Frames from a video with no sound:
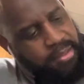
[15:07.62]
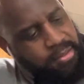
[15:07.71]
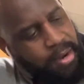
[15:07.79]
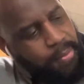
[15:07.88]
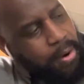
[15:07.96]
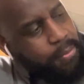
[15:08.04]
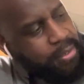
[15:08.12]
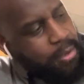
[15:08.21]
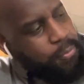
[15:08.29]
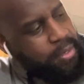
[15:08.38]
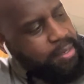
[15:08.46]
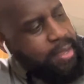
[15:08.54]
that route they
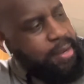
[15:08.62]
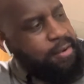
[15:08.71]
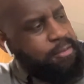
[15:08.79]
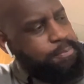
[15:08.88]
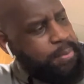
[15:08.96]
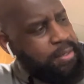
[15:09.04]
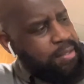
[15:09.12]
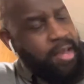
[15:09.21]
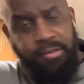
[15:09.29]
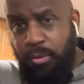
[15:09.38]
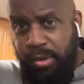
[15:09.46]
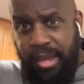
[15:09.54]
went in the 80s, but
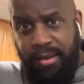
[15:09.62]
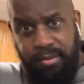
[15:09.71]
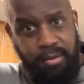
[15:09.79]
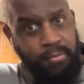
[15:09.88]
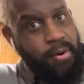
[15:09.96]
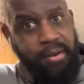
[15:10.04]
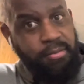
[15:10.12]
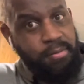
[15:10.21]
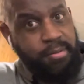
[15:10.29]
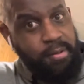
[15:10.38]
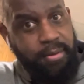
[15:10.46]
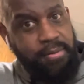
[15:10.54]
that's okay because the records is
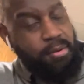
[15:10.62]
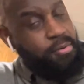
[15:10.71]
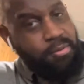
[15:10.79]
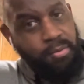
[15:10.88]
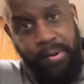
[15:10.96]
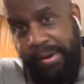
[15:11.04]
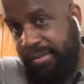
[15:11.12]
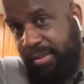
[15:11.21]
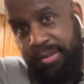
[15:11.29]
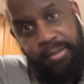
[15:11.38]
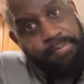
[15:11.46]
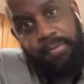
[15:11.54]
good. As long as the record's
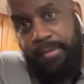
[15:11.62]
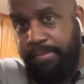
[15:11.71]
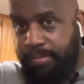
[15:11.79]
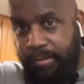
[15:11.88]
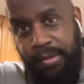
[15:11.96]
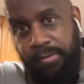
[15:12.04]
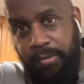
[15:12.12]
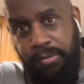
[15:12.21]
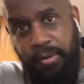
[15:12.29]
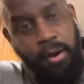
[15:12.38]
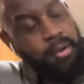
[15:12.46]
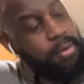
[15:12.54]
good, it's
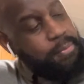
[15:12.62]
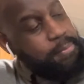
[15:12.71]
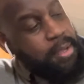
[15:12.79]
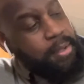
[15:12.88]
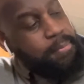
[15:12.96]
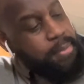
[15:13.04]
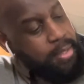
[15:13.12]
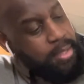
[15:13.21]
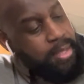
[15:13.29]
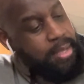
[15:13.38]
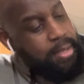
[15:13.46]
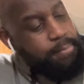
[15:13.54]
all good with me.
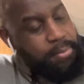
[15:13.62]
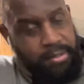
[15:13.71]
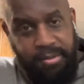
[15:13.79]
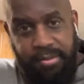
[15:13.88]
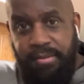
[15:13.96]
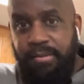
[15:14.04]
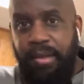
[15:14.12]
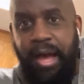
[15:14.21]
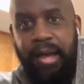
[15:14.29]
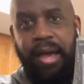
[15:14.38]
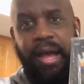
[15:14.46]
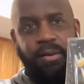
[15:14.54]
But
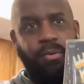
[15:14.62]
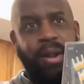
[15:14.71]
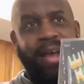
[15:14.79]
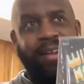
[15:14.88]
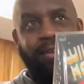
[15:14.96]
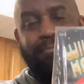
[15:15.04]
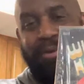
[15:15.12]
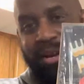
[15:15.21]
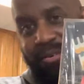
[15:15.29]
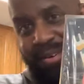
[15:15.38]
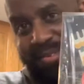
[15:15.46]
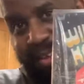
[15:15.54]
I do like them better
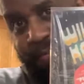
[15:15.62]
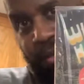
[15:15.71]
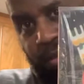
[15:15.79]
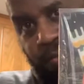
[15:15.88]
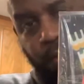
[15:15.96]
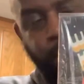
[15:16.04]
in the 70s. So